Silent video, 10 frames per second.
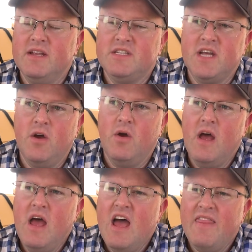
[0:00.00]
So
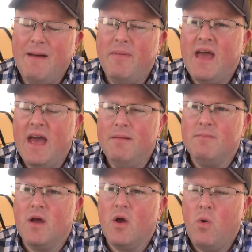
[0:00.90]
that
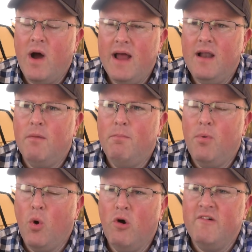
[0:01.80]
became quite a
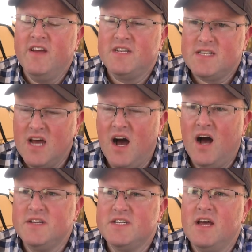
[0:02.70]
laborious
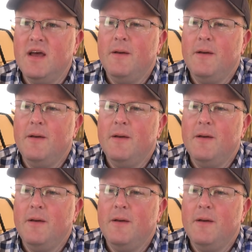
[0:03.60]
task